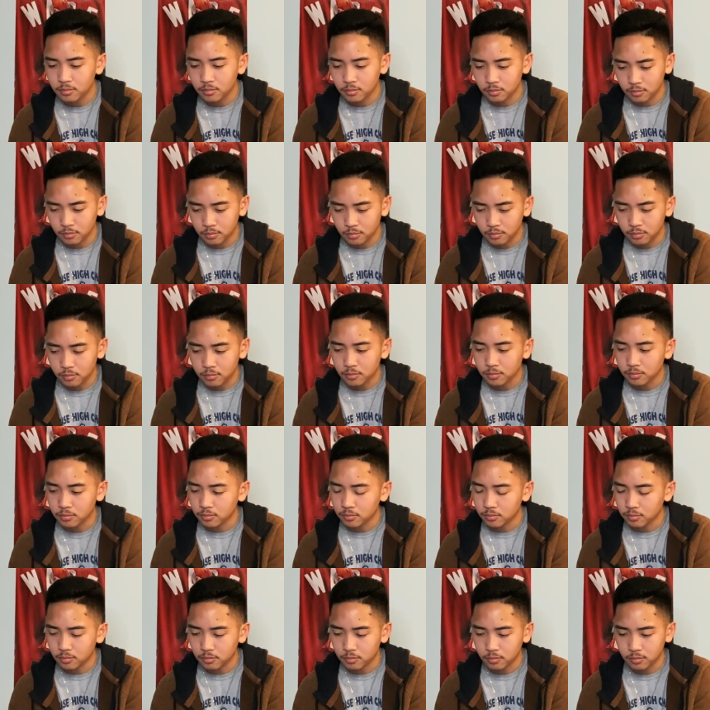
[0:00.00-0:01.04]

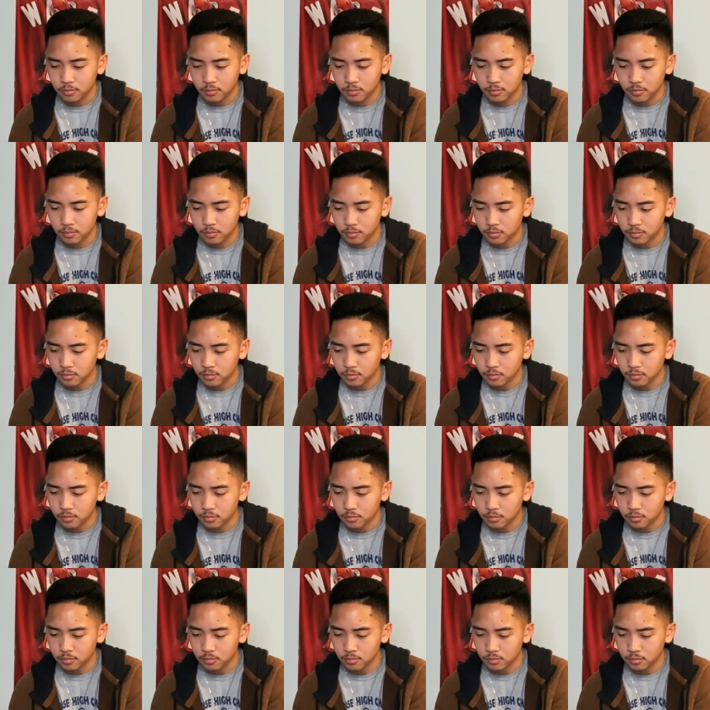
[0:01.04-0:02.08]

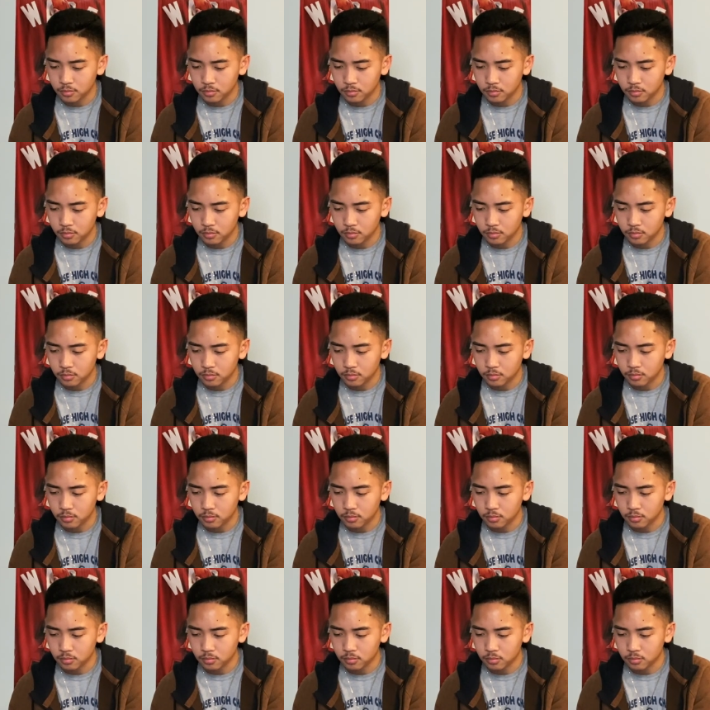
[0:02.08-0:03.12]

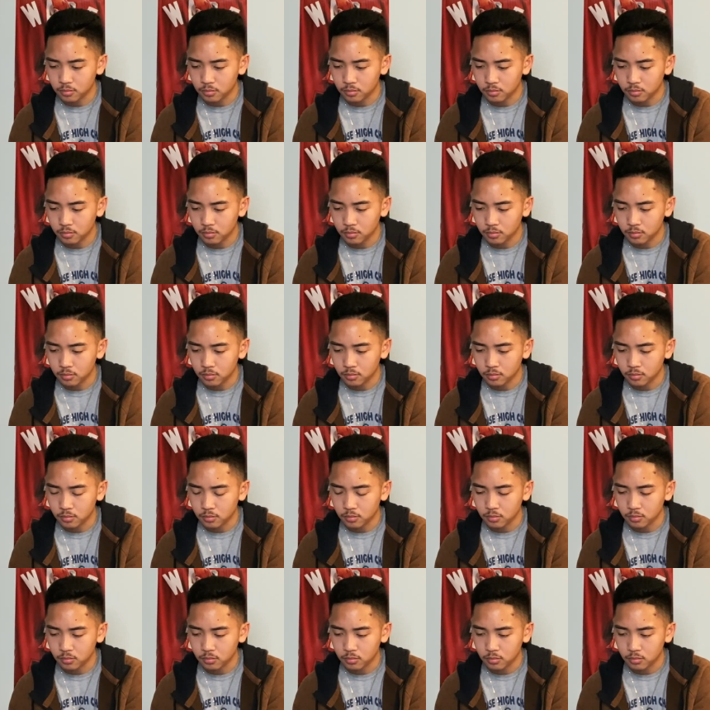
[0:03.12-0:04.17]

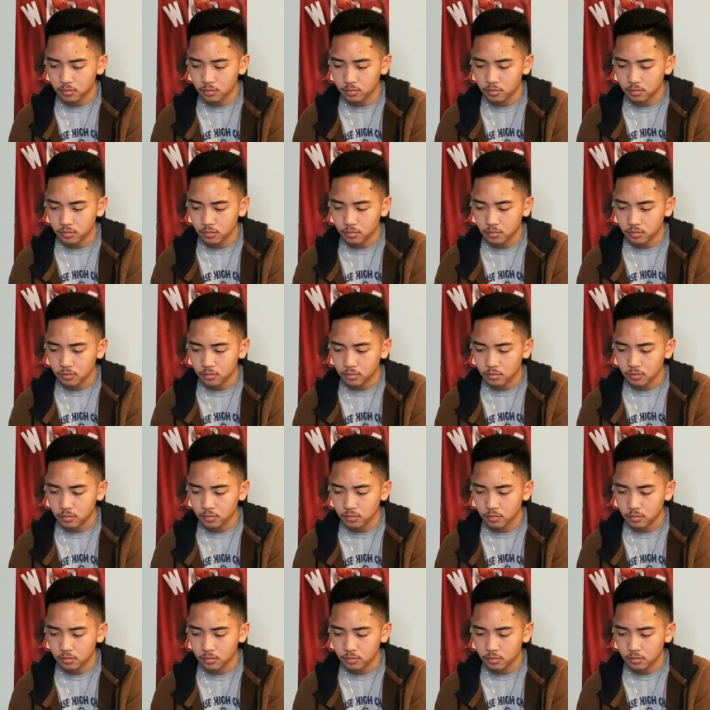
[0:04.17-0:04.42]
No one is speaking in this clip.